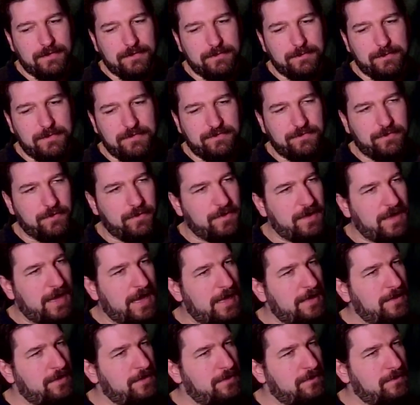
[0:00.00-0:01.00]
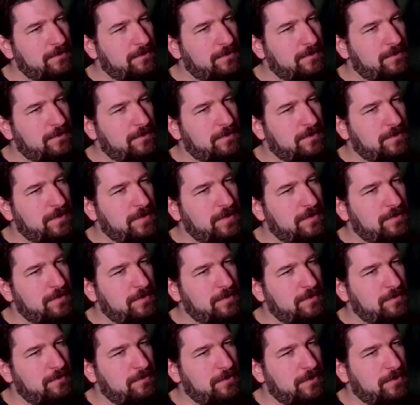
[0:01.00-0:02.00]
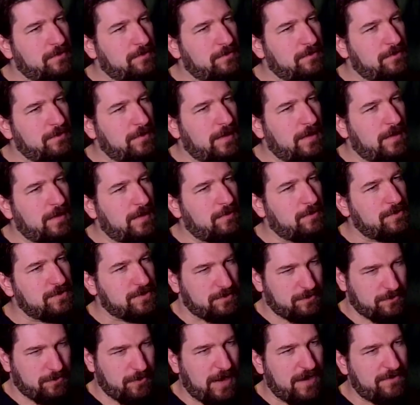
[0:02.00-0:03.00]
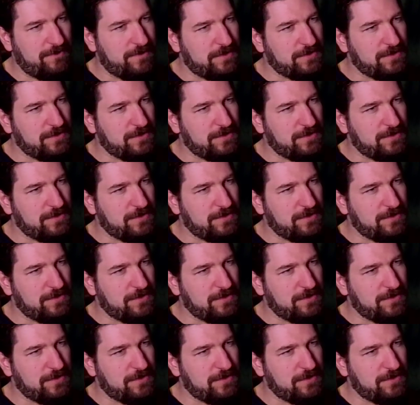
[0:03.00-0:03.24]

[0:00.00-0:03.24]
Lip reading: before that, was it graphic